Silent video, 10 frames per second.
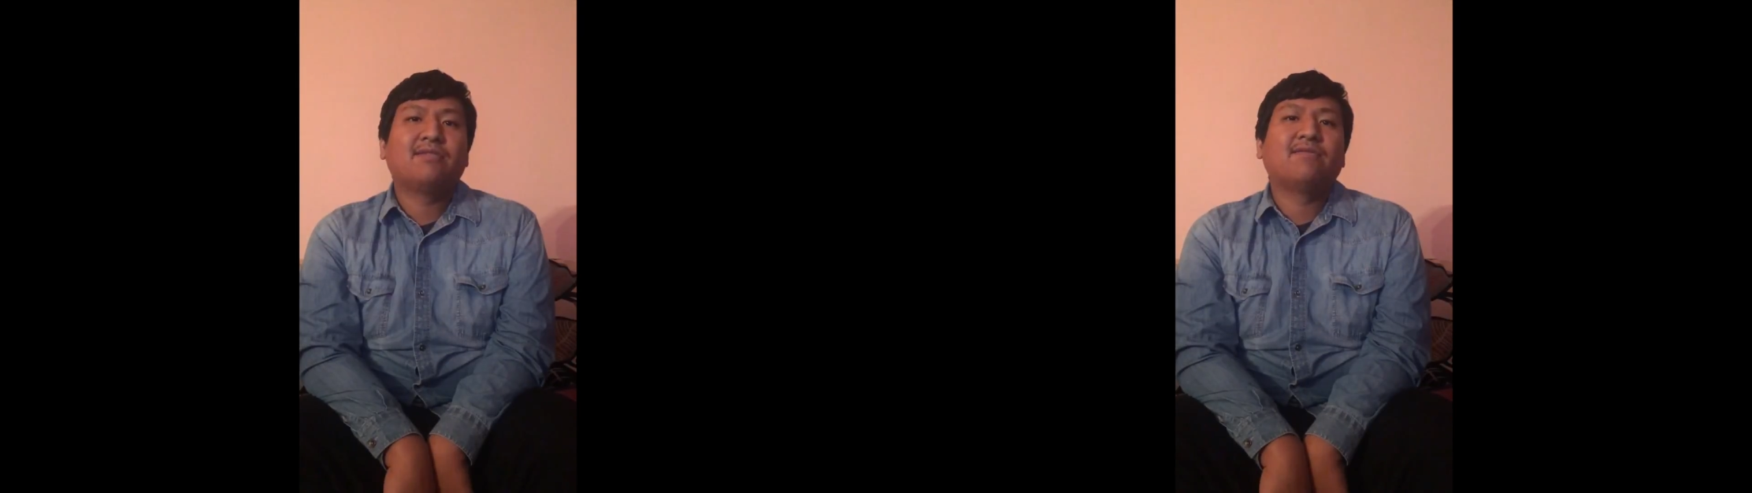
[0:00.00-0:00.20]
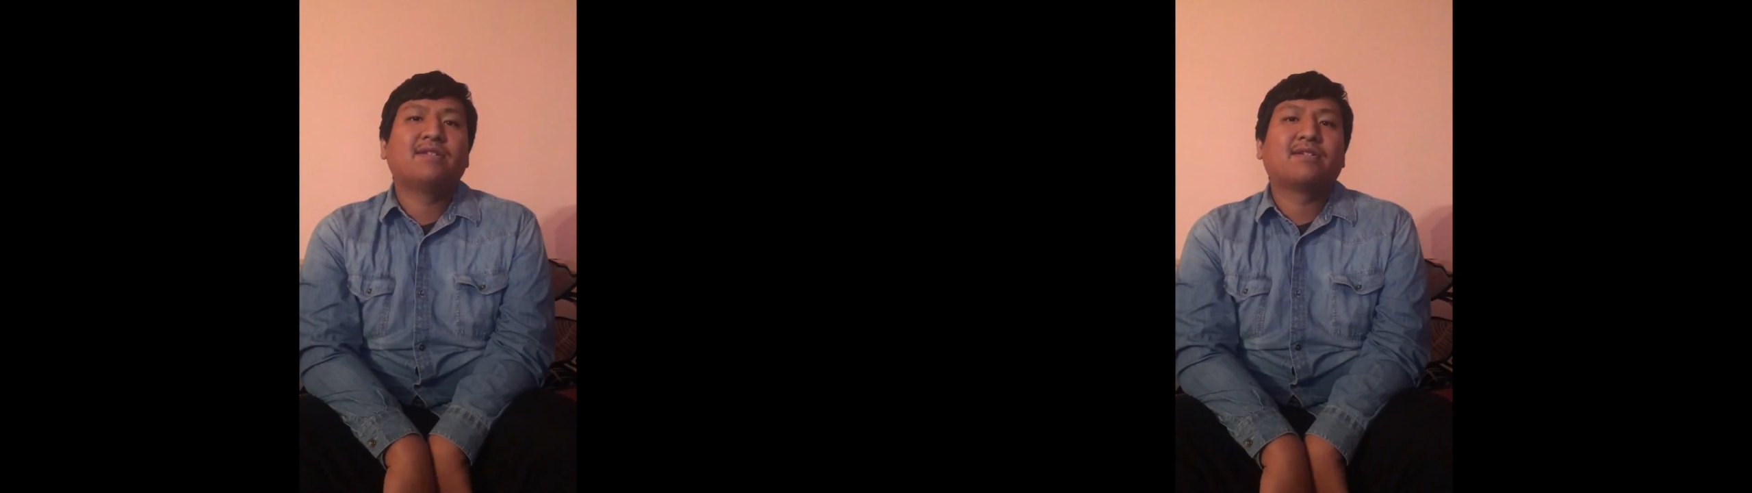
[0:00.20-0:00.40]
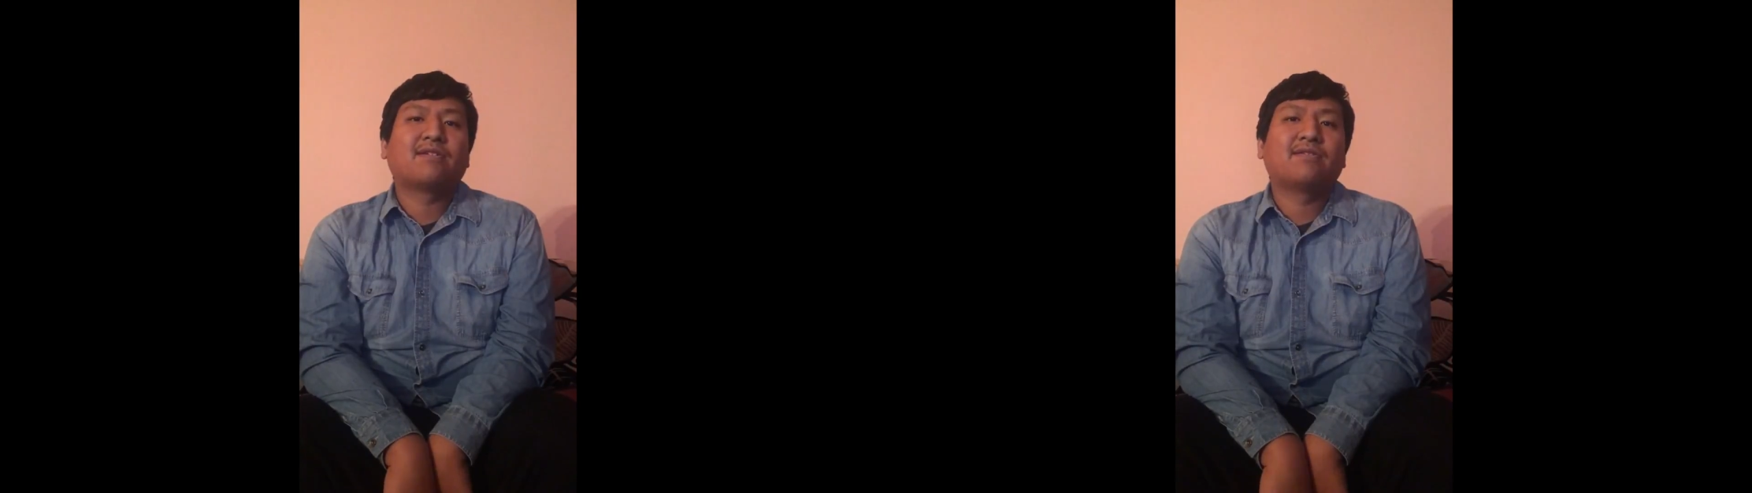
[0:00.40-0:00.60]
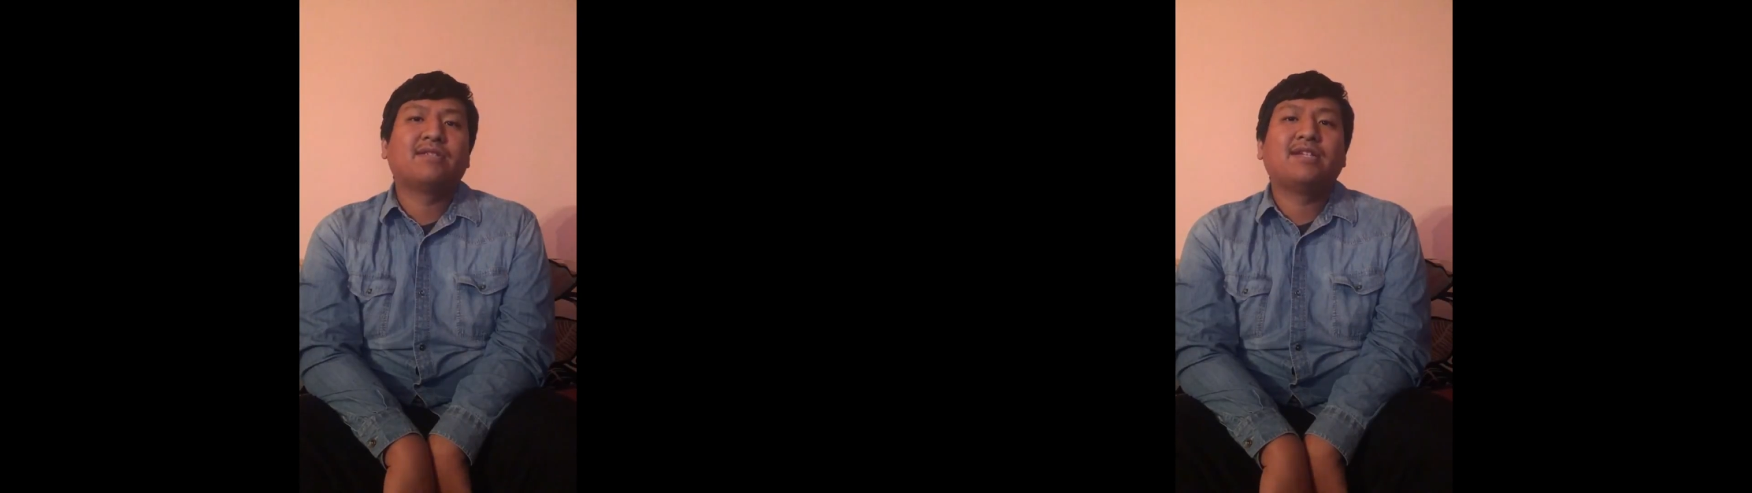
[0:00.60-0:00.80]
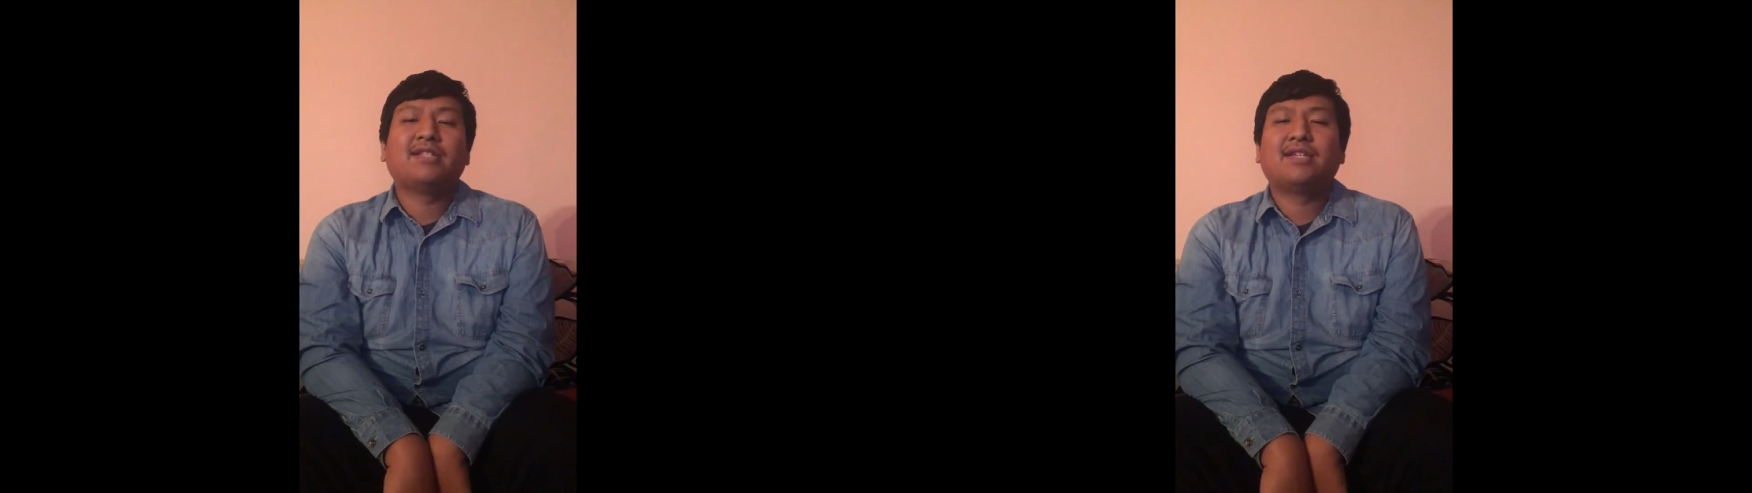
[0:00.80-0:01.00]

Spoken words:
student currently